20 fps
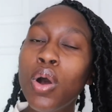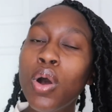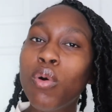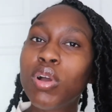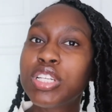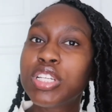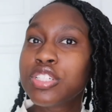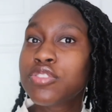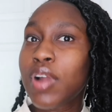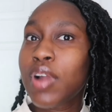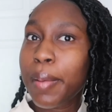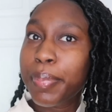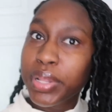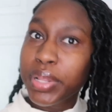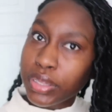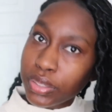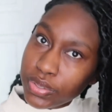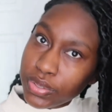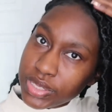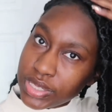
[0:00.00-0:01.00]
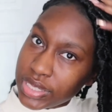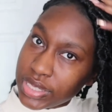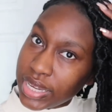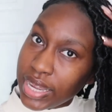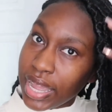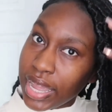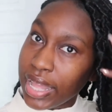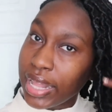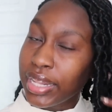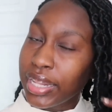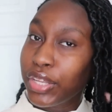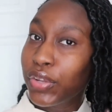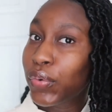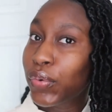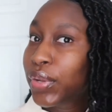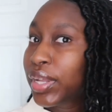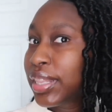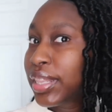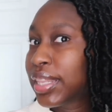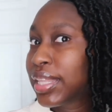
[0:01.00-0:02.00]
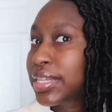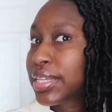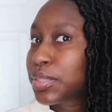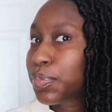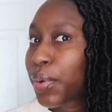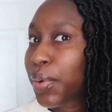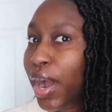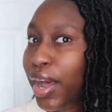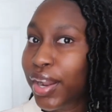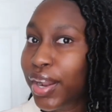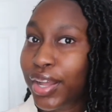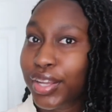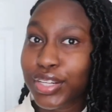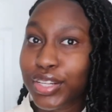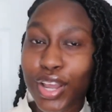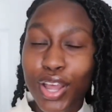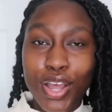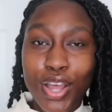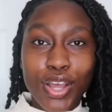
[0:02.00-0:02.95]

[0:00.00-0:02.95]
which is wrapping loosely, and you'll get this product.